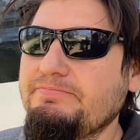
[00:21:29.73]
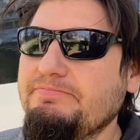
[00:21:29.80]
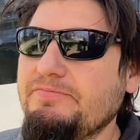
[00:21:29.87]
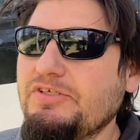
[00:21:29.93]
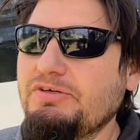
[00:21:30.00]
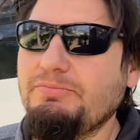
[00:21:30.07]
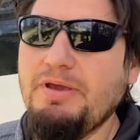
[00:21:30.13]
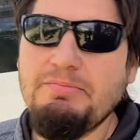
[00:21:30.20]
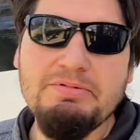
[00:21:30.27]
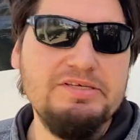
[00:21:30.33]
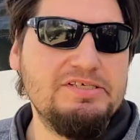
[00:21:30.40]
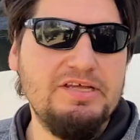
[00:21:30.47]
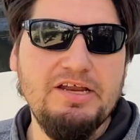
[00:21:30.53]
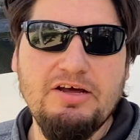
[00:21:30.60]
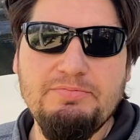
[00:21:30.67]
So maybe
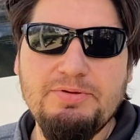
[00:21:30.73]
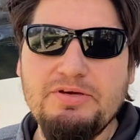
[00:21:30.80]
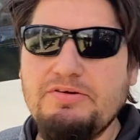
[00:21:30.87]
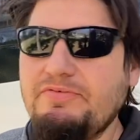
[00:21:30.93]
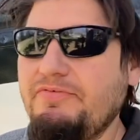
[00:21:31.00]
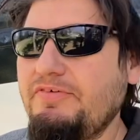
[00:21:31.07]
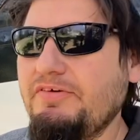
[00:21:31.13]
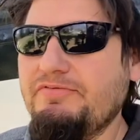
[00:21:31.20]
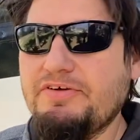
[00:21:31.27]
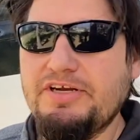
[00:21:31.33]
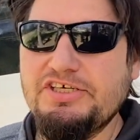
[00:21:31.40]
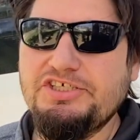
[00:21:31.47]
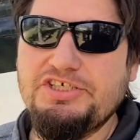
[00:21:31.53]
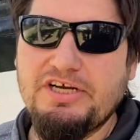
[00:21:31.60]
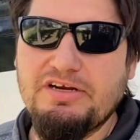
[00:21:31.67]
this can help you. Feel free
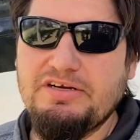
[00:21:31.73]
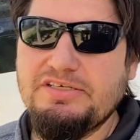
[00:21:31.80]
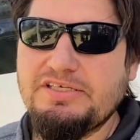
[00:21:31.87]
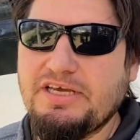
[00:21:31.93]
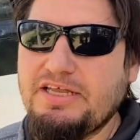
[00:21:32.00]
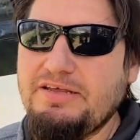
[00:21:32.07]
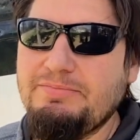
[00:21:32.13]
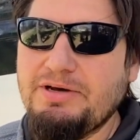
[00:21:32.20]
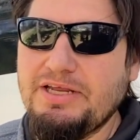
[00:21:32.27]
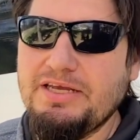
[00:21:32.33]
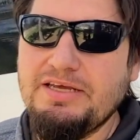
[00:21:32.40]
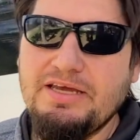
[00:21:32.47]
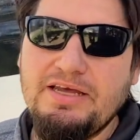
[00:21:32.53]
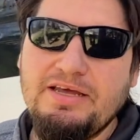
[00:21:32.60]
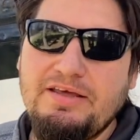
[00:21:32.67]
to share it to
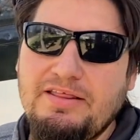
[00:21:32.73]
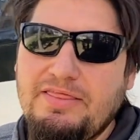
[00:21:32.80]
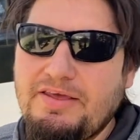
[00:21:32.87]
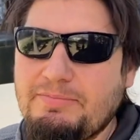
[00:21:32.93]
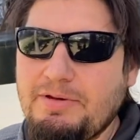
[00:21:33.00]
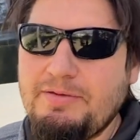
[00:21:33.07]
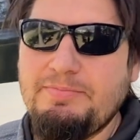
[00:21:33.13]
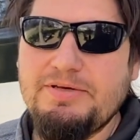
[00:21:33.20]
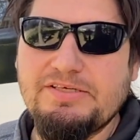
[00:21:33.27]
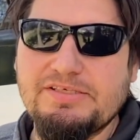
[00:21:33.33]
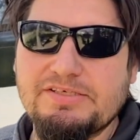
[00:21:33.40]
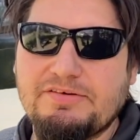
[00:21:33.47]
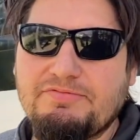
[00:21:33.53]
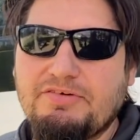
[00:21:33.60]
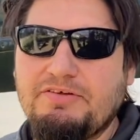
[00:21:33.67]
anybody that might be
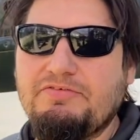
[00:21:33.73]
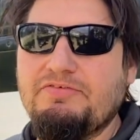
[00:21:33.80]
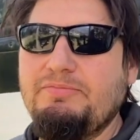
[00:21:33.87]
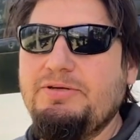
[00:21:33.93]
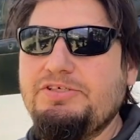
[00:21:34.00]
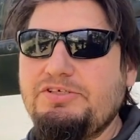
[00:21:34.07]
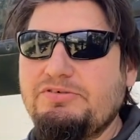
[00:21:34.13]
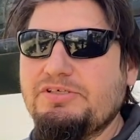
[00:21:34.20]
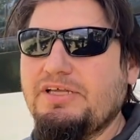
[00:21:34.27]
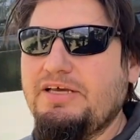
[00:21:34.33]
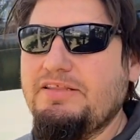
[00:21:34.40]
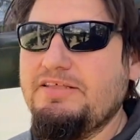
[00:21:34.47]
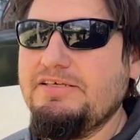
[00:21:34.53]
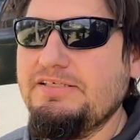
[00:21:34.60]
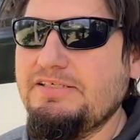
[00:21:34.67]
suffering from issues
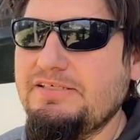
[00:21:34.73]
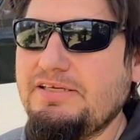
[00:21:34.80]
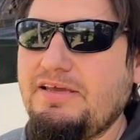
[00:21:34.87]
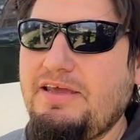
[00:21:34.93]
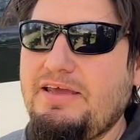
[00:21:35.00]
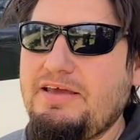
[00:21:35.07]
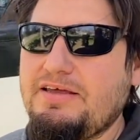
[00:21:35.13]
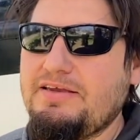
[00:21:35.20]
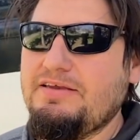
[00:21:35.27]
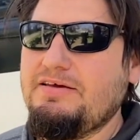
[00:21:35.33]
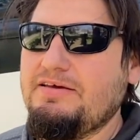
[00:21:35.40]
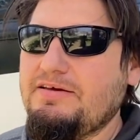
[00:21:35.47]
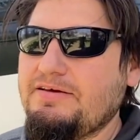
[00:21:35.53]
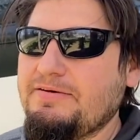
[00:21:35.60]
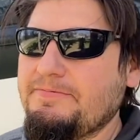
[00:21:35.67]
like this. And
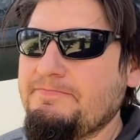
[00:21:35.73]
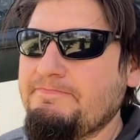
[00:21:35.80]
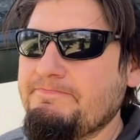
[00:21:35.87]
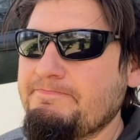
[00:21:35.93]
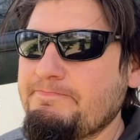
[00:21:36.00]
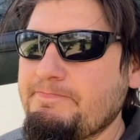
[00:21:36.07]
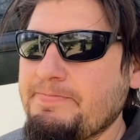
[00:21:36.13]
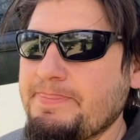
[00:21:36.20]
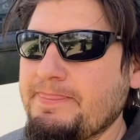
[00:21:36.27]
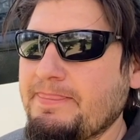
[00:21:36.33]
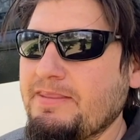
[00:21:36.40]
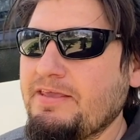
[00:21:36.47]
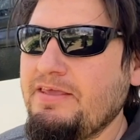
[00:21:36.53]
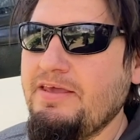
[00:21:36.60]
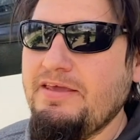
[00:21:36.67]

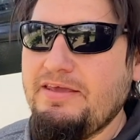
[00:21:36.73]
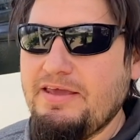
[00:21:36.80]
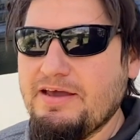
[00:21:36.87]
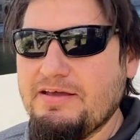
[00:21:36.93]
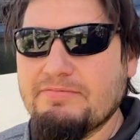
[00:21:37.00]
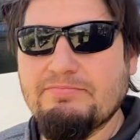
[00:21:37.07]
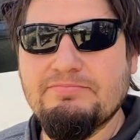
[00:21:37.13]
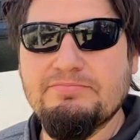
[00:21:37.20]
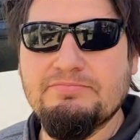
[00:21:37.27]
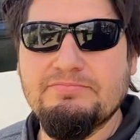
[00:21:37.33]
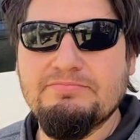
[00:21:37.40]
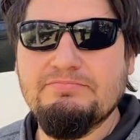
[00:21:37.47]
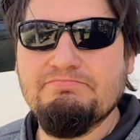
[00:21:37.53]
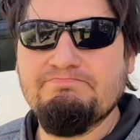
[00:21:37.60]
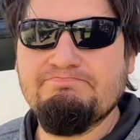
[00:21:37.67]
yeah,
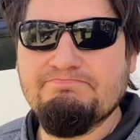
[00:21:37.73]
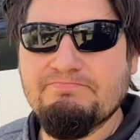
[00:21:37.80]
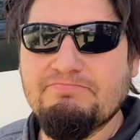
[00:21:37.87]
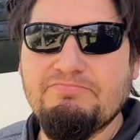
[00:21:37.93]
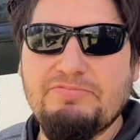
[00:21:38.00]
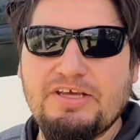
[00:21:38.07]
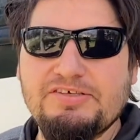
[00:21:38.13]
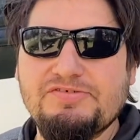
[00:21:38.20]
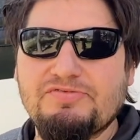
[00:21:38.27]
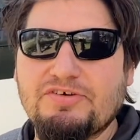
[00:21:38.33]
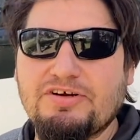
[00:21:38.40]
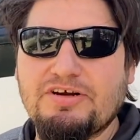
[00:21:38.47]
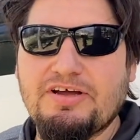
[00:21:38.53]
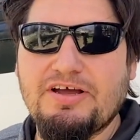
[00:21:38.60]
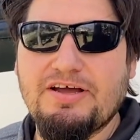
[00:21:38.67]
thanks
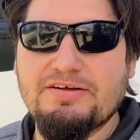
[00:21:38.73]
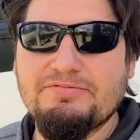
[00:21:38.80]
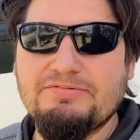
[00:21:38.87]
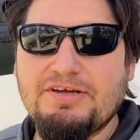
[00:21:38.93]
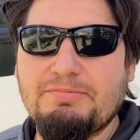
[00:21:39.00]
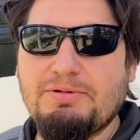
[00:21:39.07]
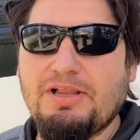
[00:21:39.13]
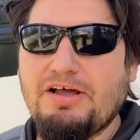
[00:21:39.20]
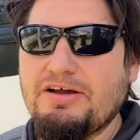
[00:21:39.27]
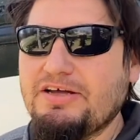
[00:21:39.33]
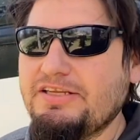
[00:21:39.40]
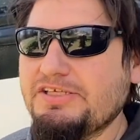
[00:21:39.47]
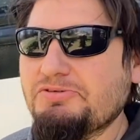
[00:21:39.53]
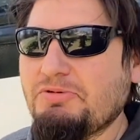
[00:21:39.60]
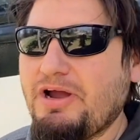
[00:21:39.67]
for coming along
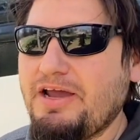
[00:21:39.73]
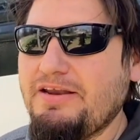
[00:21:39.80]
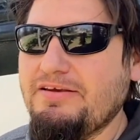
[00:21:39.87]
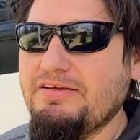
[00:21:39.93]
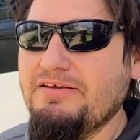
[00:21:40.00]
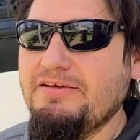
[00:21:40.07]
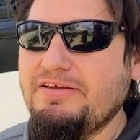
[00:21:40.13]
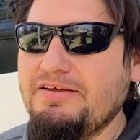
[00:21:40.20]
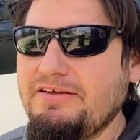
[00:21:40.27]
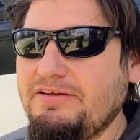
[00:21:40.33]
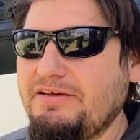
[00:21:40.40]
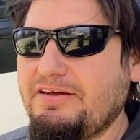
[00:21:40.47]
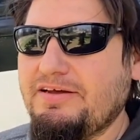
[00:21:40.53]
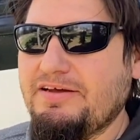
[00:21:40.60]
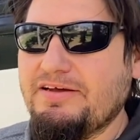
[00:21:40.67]
on this ride.
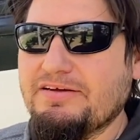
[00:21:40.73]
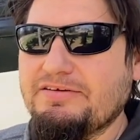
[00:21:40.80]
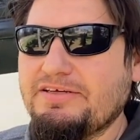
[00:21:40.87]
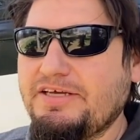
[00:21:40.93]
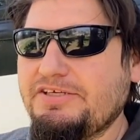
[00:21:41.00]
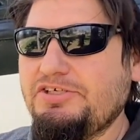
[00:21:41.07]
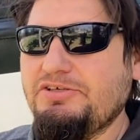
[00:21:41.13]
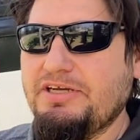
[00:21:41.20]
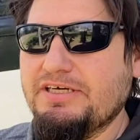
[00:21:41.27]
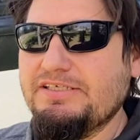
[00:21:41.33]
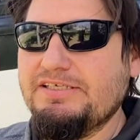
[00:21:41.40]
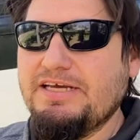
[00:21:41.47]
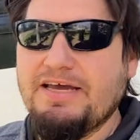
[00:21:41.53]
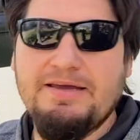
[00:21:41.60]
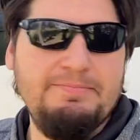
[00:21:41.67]
Catch you next
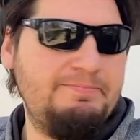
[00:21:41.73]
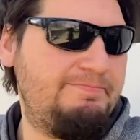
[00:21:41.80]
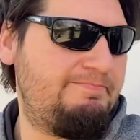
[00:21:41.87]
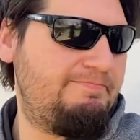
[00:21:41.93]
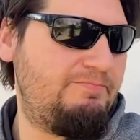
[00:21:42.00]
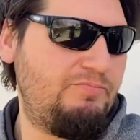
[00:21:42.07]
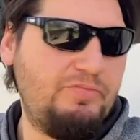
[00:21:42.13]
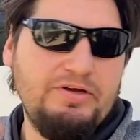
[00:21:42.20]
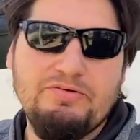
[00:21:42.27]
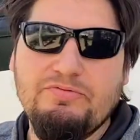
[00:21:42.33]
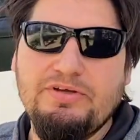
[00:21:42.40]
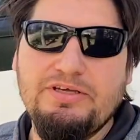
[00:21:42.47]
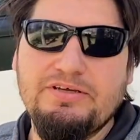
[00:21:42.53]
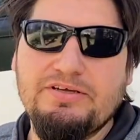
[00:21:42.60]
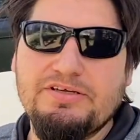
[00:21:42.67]
time when
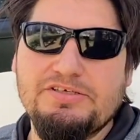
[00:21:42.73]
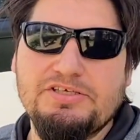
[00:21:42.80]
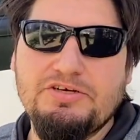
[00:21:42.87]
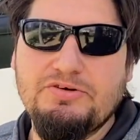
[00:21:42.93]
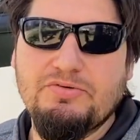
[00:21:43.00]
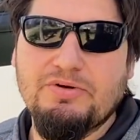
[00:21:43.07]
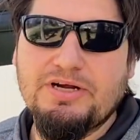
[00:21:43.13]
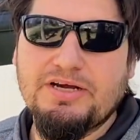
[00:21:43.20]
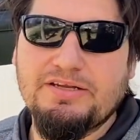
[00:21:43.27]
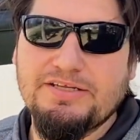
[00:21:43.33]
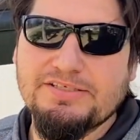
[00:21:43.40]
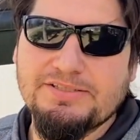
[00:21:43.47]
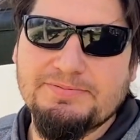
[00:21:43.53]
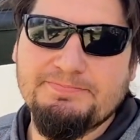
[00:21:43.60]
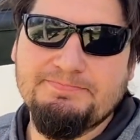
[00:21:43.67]
we continue to work on
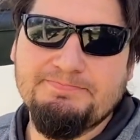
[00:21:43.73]
this.